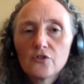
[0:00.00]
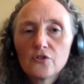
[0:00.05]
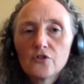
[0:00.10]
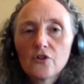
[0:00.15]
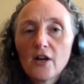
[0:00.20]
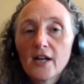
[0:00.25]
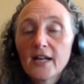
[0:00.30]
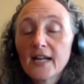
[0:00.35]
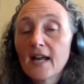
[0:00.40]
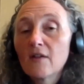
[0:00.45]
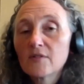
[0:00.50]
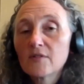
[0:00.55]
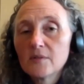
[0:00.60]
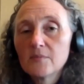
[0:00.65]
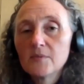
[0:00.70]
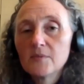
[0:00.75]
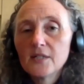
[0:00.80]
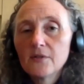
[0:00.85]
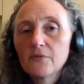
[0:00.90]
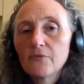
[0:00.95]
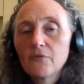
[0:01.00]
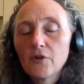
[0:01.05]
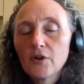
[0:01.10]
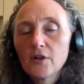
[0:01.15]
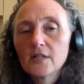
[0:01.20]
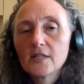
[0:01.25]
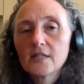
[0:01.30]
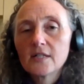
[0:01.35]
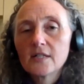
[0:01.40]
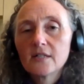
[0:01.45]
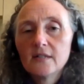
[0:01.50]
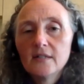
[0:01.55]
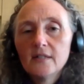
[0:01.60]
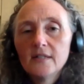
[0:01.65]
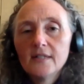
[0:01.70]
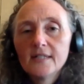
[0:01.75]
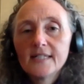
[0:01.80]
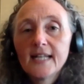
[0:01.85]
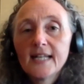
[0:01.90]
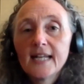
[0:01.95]
trying out some different
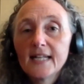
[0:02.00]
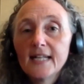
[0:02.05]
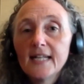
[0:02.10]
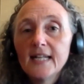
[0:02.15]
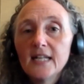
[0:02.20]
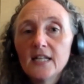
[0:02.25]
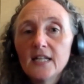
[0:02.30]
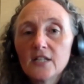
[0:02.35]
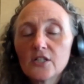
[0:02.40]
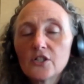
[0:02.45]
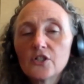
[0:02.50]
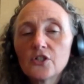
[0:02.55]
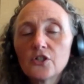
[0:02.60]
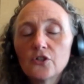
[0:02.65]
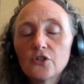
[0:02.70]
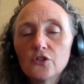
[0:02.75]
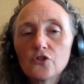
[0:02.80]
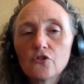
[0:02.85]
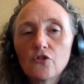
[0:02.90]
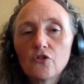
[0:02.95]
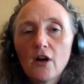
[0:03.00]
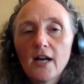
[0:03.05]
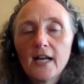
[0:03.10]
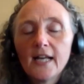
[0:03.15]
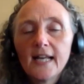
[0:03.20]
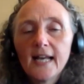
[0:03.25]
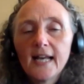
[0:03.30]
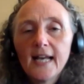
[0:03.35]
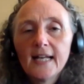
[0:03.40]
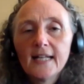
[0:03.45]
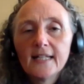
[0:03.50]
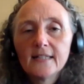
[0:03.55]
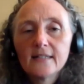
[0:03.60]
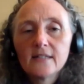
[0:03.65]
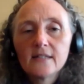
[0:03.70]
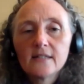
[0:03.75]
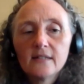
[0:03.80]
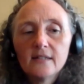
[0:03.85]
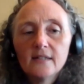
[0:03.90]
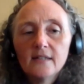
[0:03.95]
techniques to try
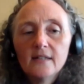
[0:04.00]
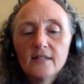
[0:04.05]
and